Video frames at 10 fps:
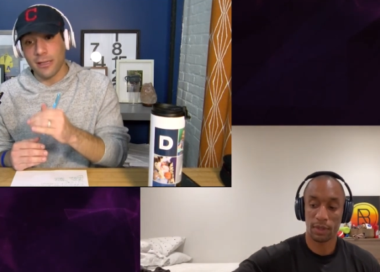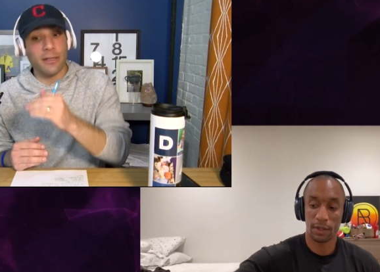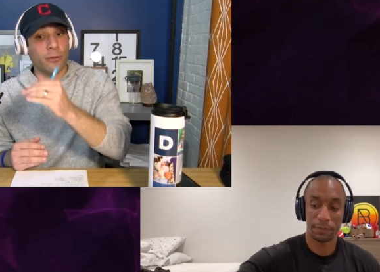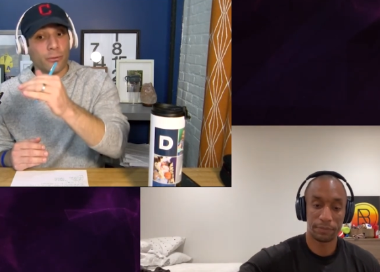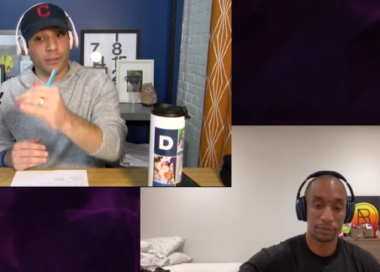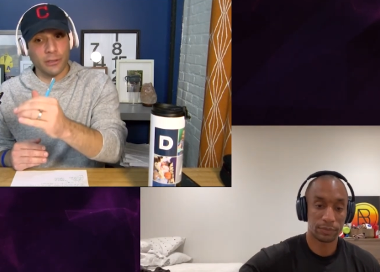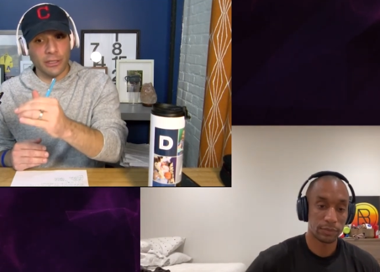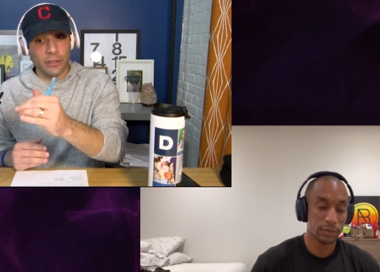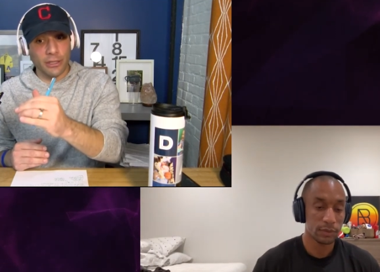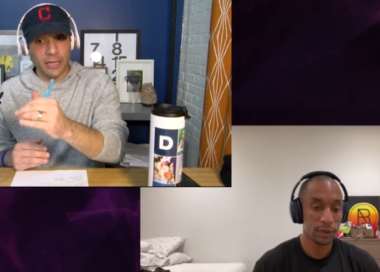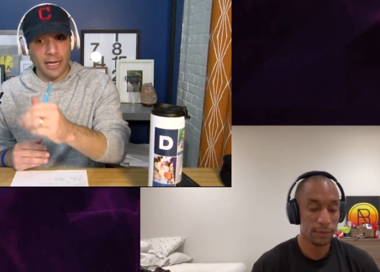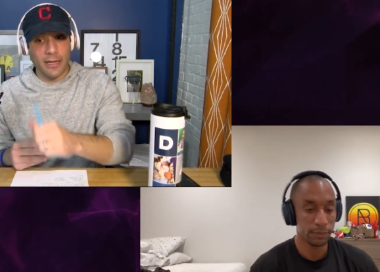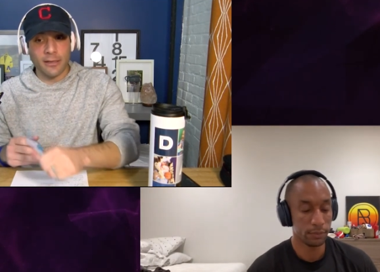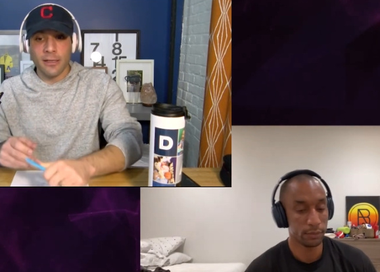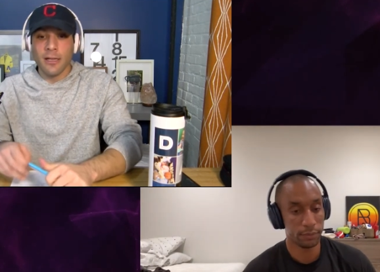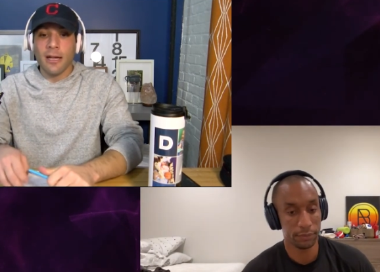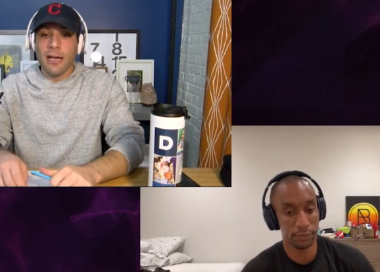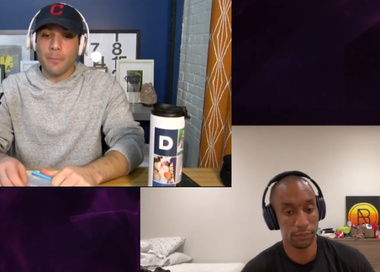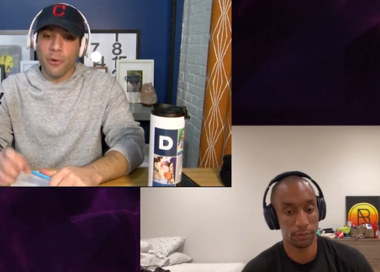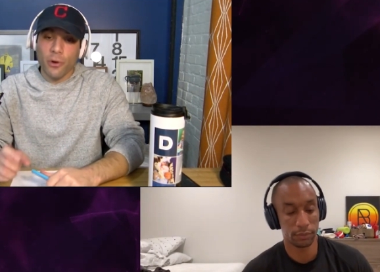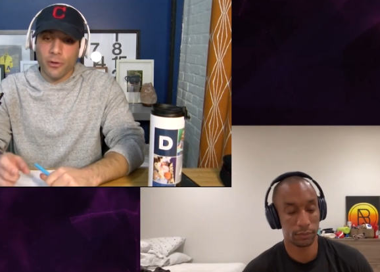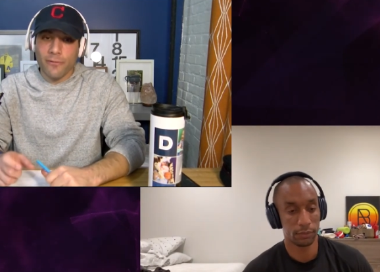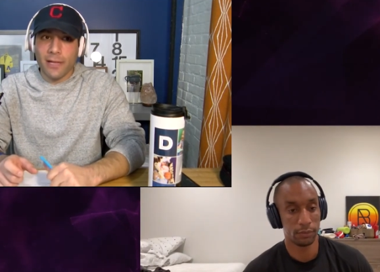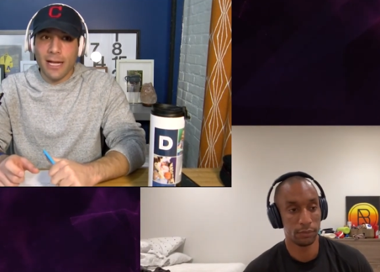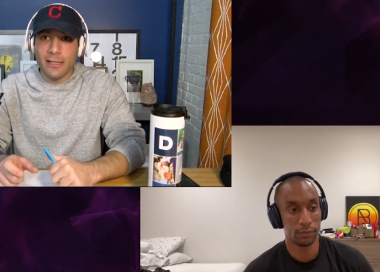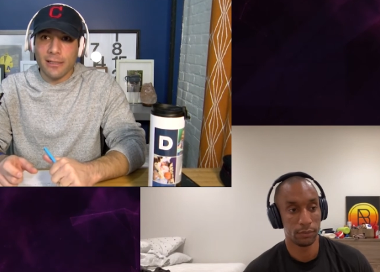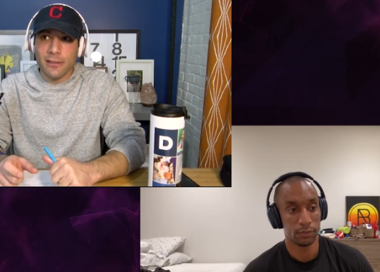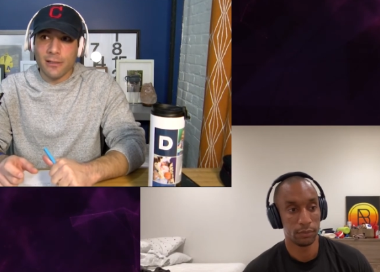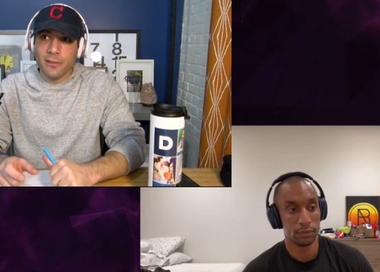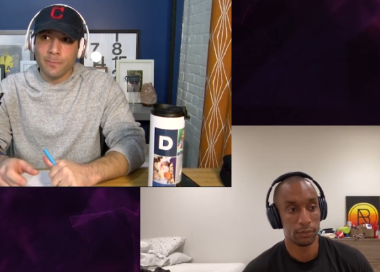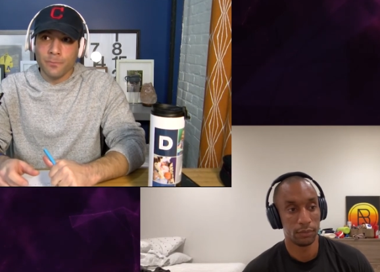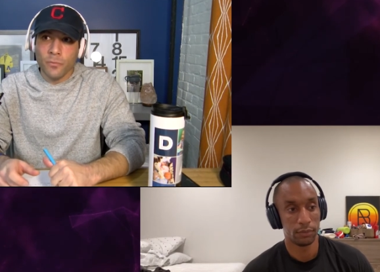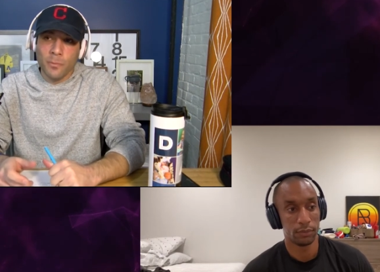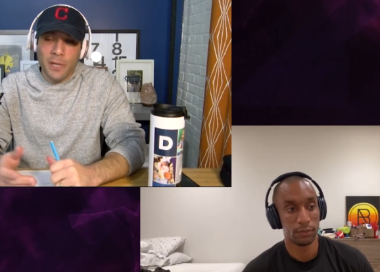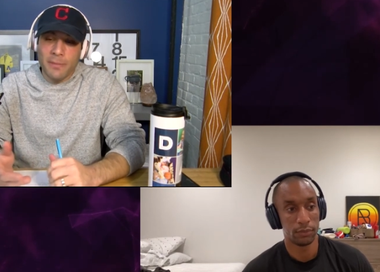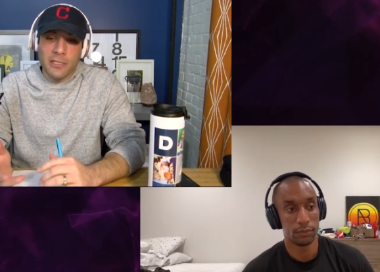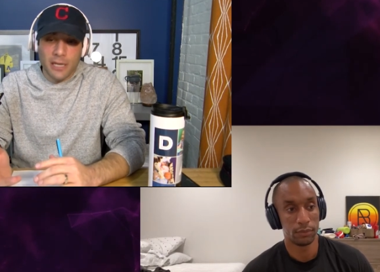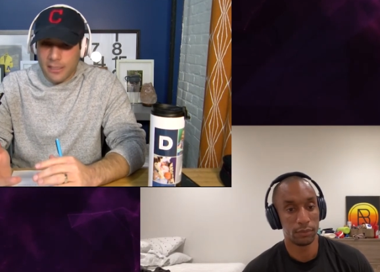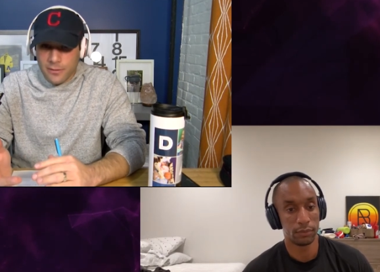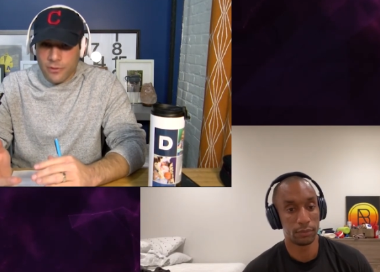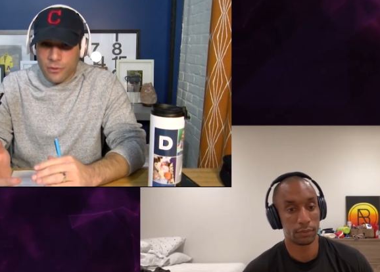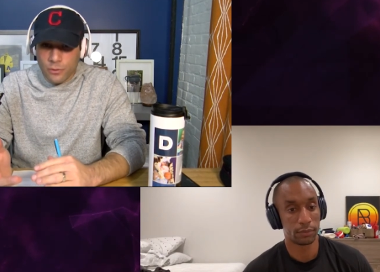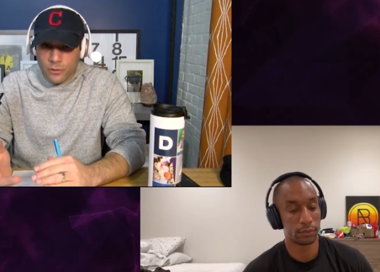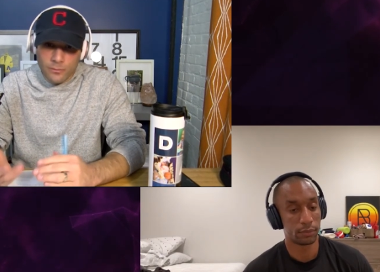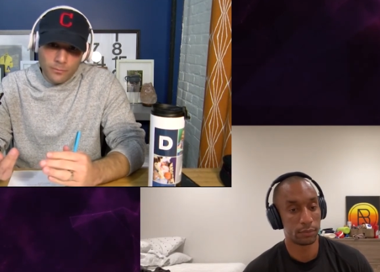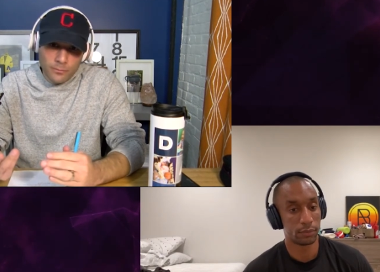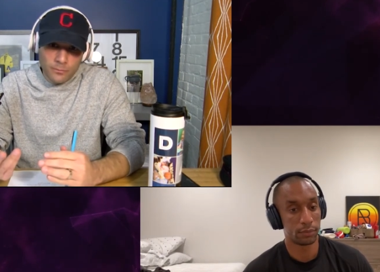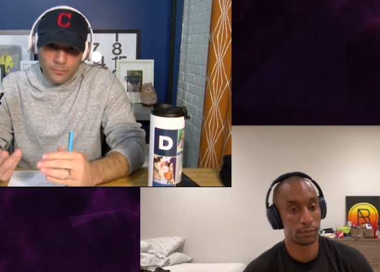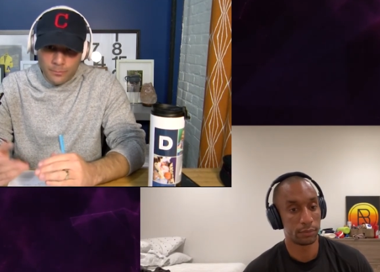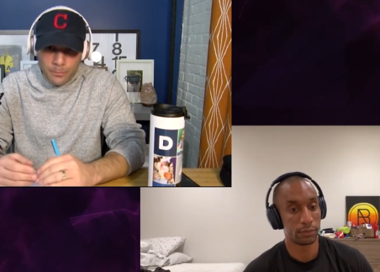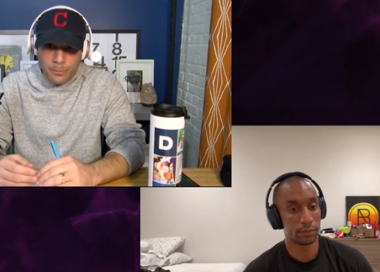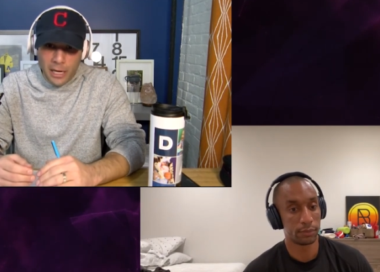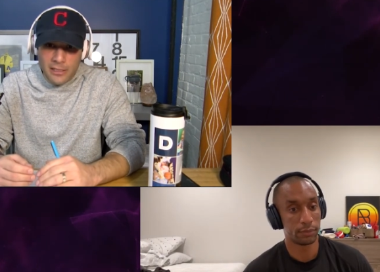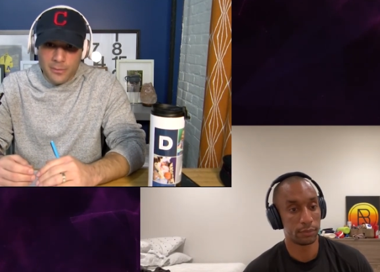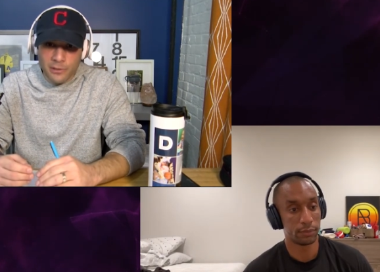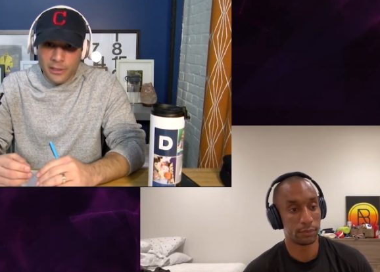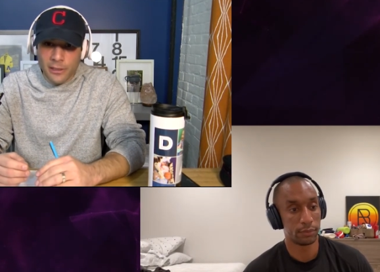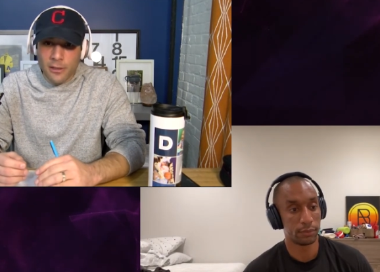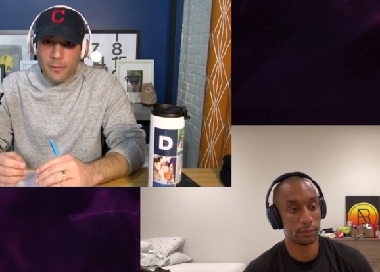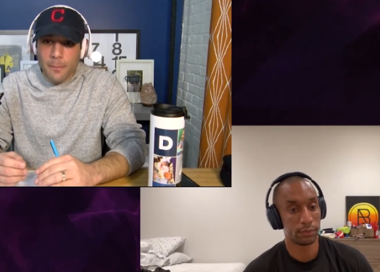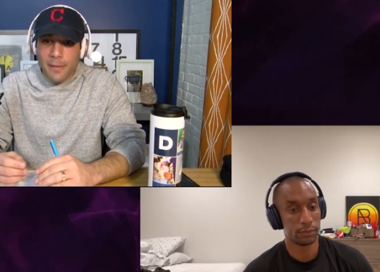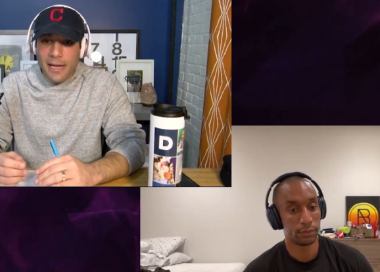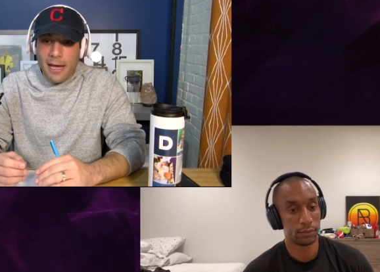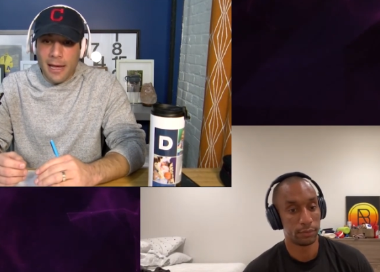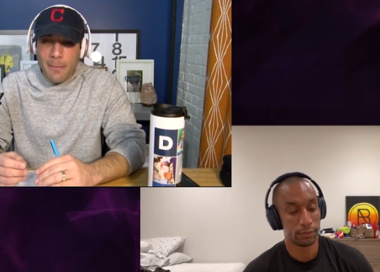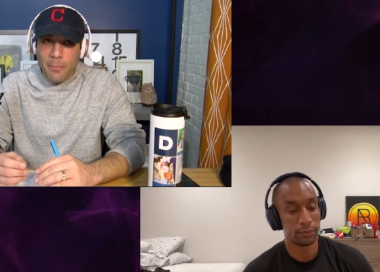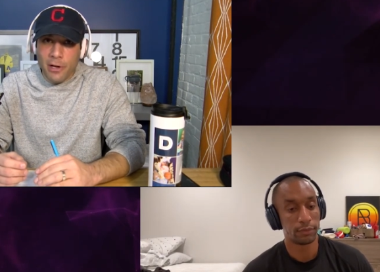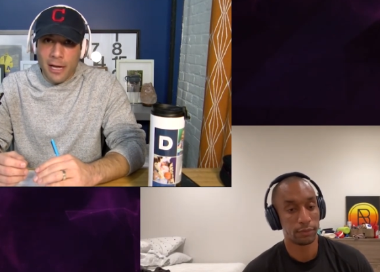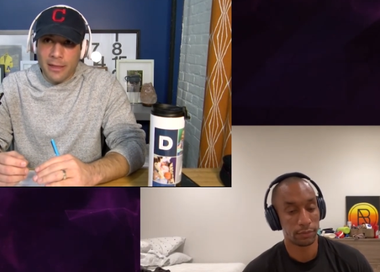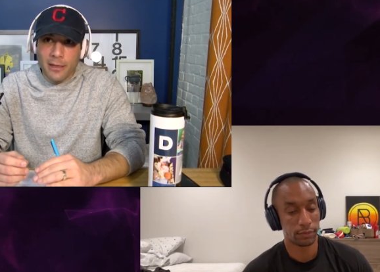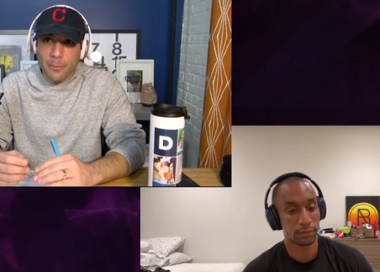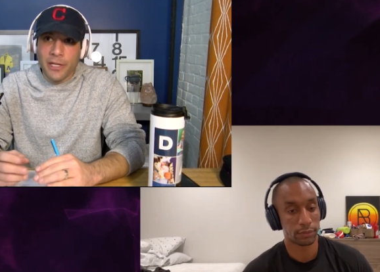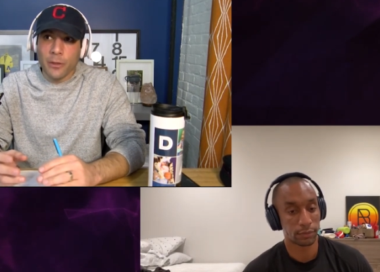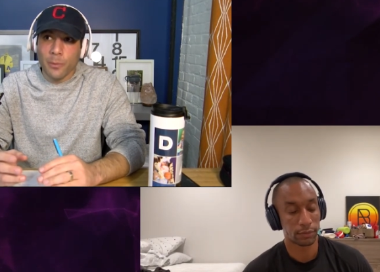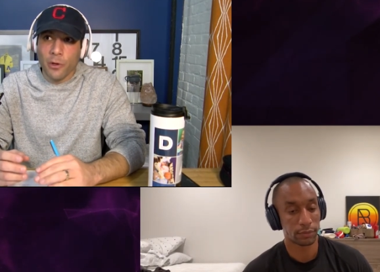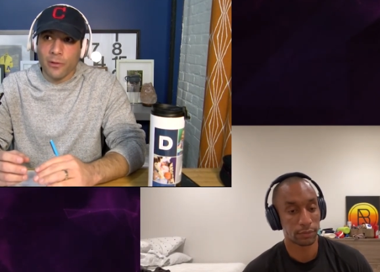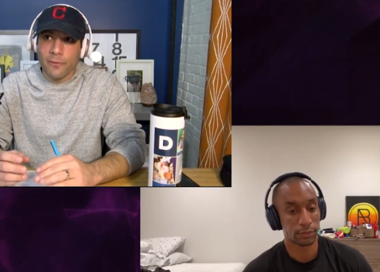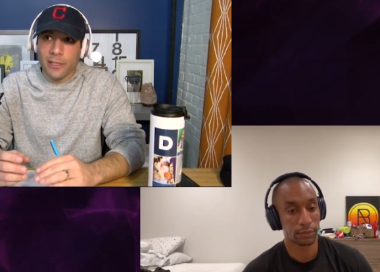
Speaker 1: and then they're really good again and part of that is maybe size of school possibly eh, but i think a bigger part